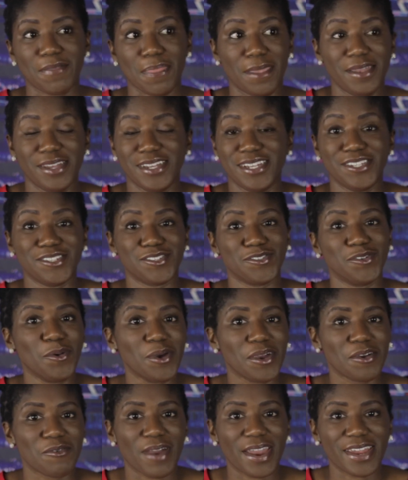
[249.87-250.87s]
is
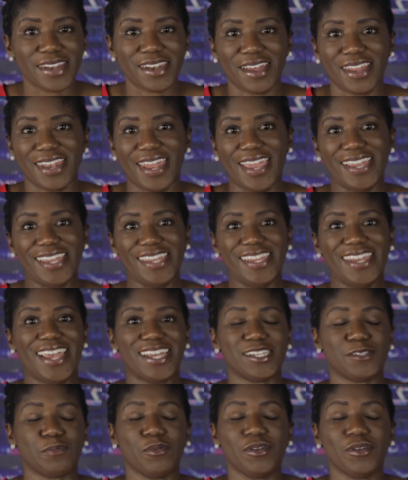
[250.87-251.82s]
doing right now. Like, it has